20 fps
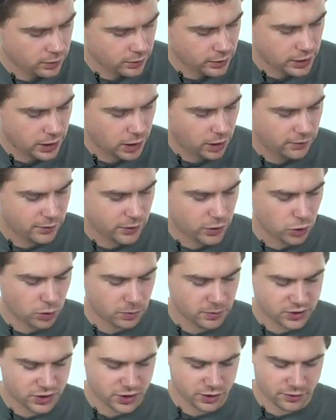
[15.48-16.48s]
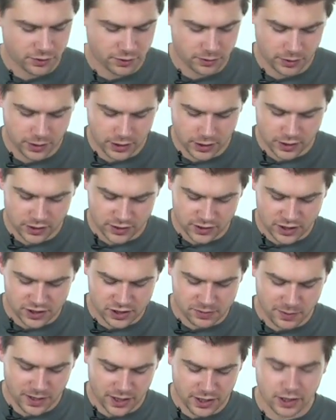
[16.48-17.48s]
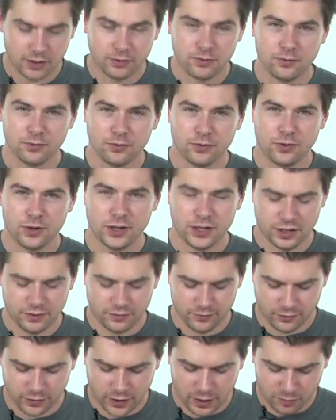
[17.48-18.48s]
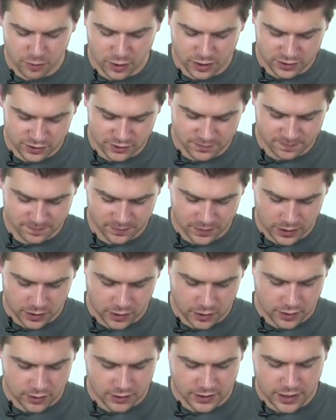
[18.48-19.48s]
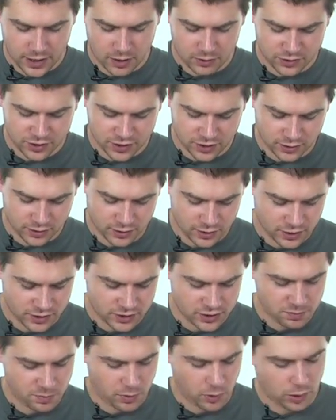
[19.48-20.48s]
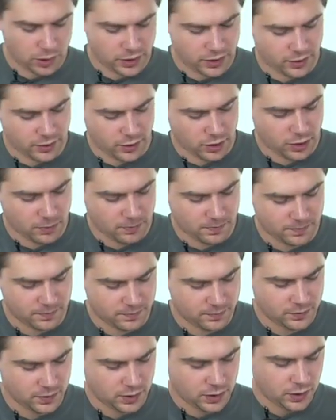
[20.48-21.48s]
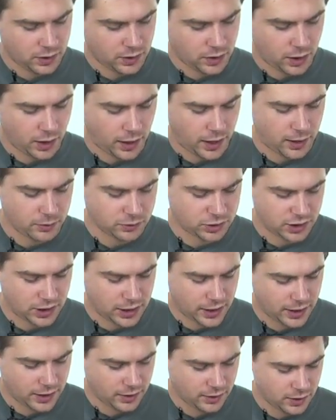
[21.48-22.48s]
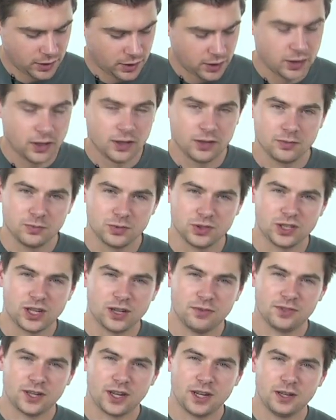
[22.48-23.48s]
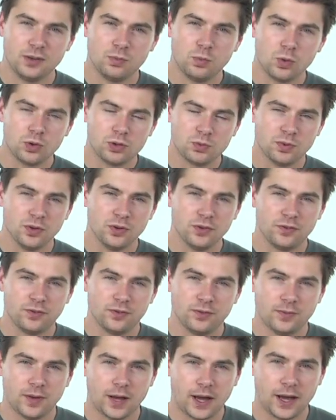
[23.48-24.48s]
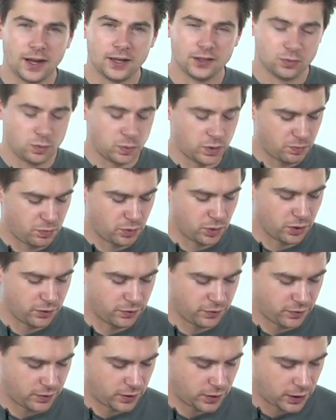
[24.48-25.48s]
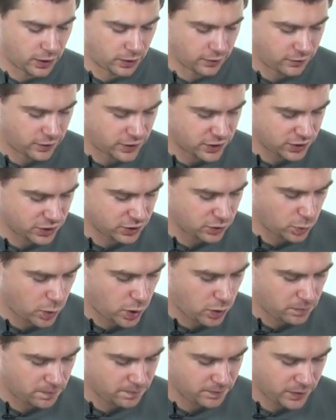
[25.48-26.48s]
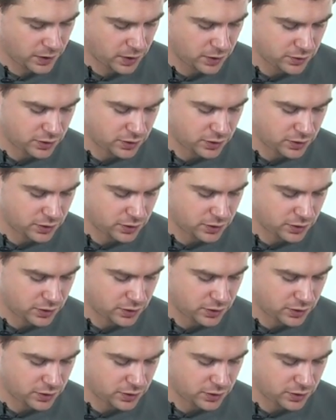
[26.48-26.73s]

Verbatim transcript: The Lava Core material is actually made up from three different fabrics. The outer is a polytherm outer layer, which gives a waterproof and windproof uh, finish as well.